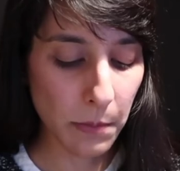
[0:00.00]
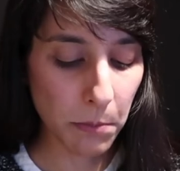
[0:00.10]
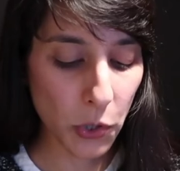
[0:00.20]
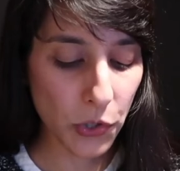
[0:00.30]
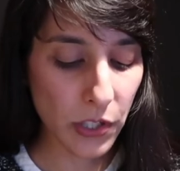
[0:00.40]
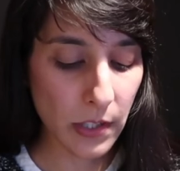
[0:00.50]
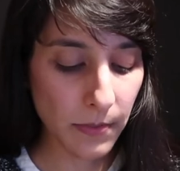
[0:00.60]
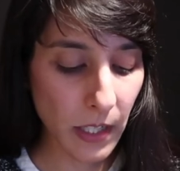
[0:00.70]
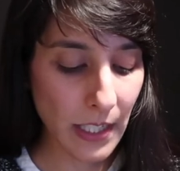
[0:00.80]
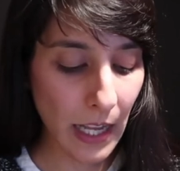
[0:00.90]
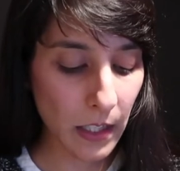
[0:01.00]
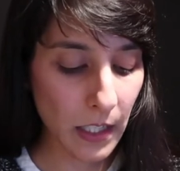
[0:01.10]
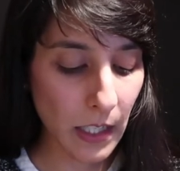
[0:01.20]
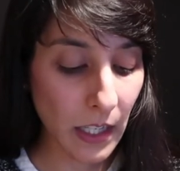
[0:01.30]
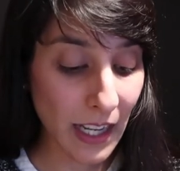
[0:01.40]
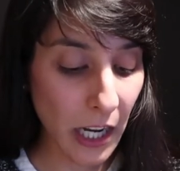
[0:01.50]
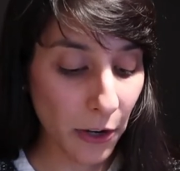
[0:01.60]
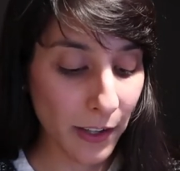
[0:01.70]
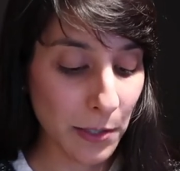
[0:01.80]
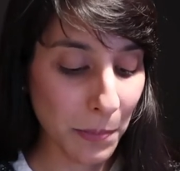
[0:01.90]
emotions, vitality,
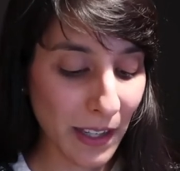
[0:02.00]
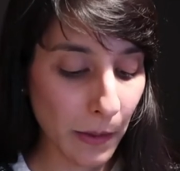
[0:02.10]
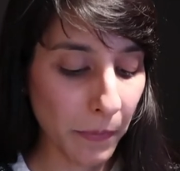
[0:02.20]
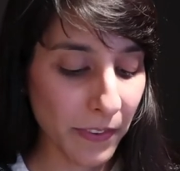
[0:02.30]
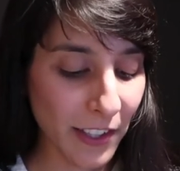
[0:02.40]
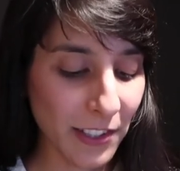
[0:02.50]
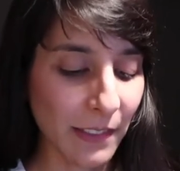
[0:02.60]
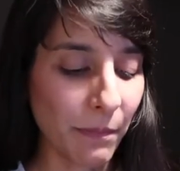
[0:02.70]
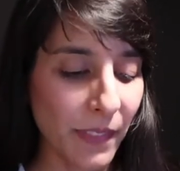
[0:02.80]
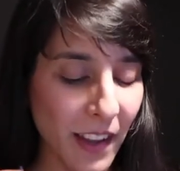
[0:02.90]
encouragement, obsession.